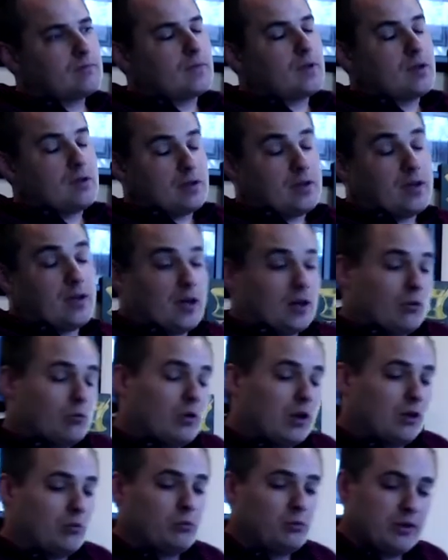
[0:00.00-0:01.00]
Yeah,
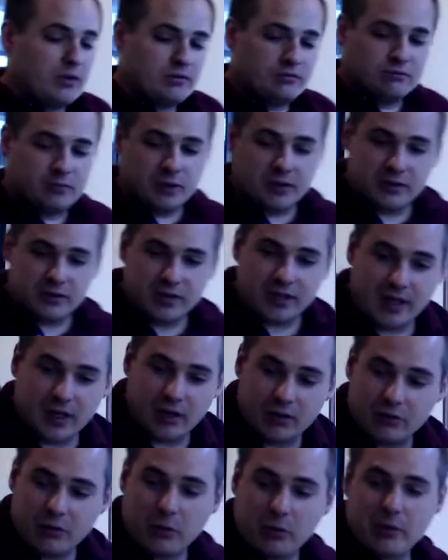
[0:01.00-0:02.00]
well,
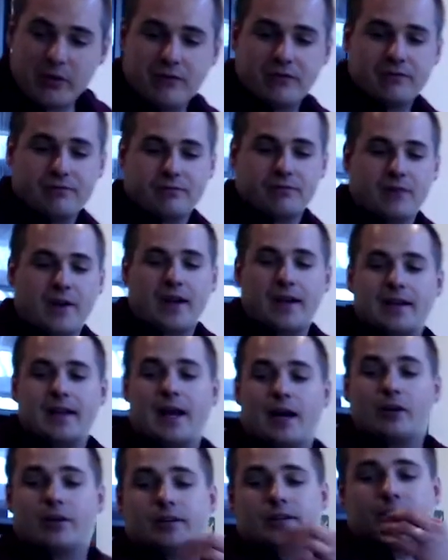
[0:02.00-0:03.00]
what we find
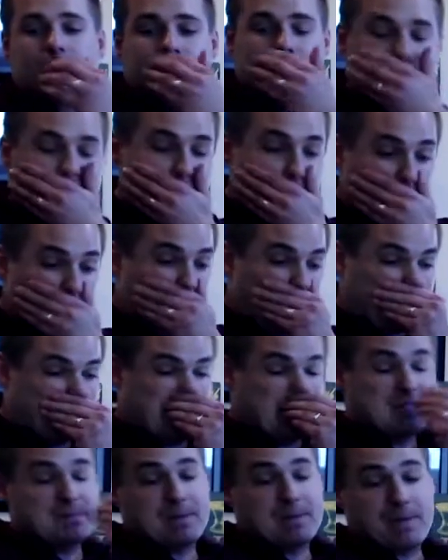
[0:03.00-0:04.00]
out, and
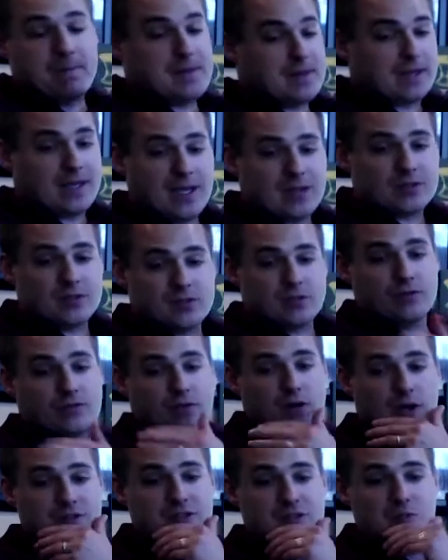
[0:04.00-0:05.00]
this may be the case in Sioux
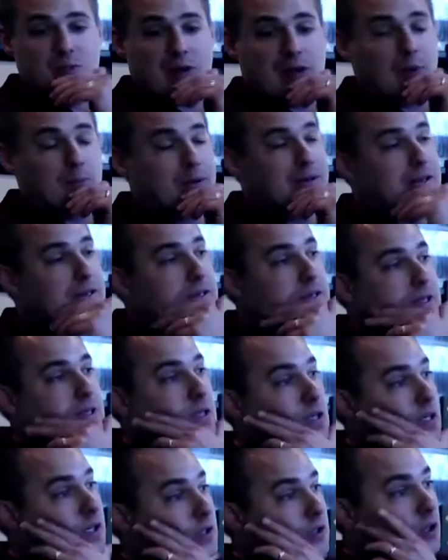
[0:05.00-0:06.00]
Falls as well, but in
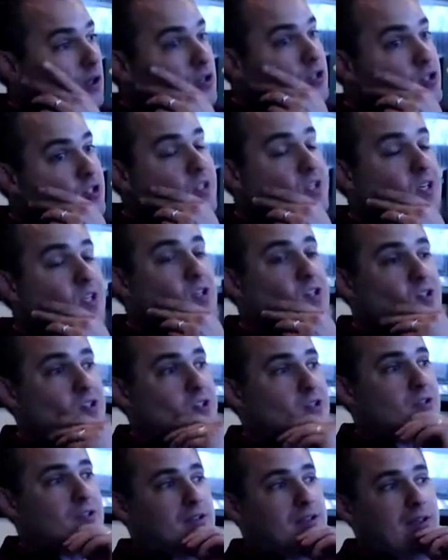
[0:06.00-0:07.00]
large cities
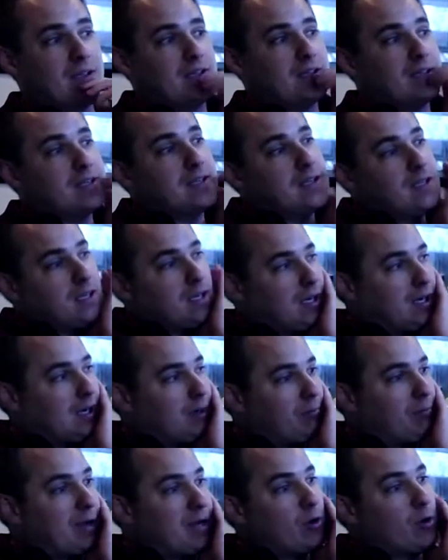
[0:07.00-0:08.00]
certainly,
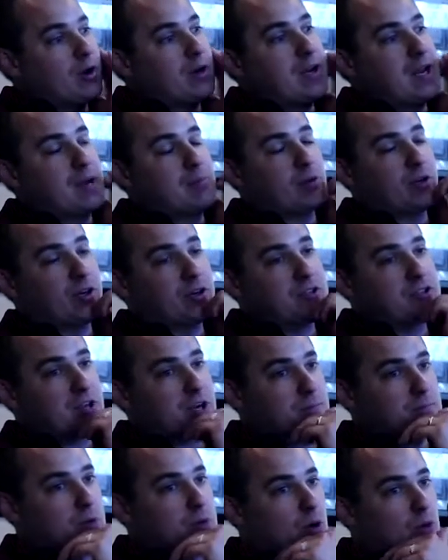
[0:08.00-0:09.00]
minority neighborhoods are
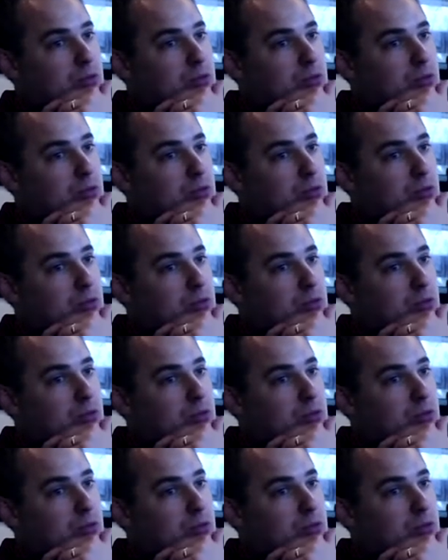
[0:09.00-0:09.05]
both